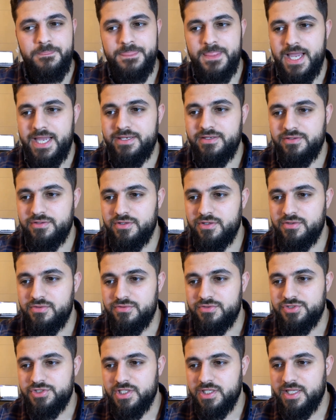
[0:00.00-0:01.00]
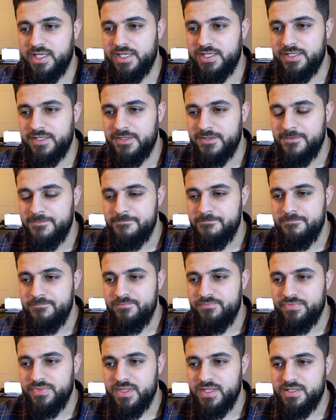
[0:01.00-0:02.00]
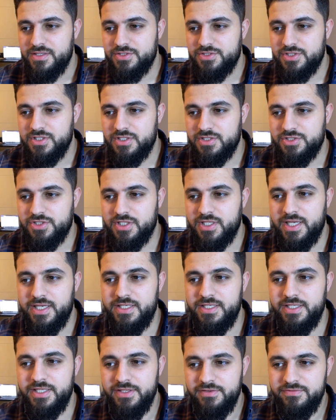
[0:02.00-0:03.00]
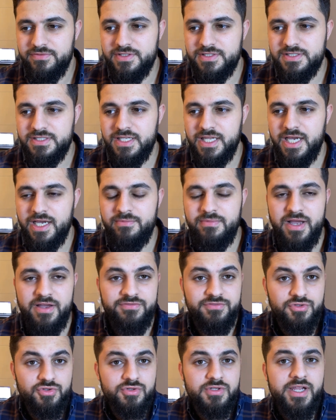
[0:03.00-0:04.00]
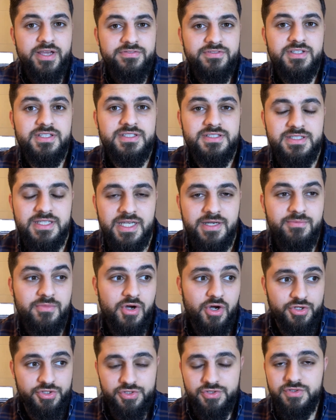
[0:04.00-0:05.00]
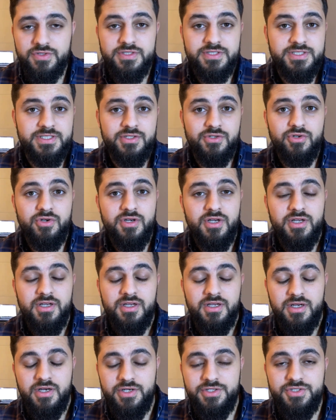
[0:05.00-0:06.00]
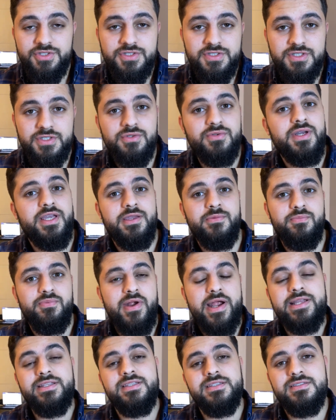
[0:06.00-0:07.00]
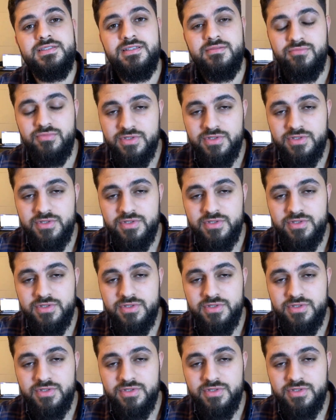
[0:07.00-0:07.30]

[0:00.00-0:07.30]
I don't know. Shall I leave Islam? Have you left Islam? Are you still a practicing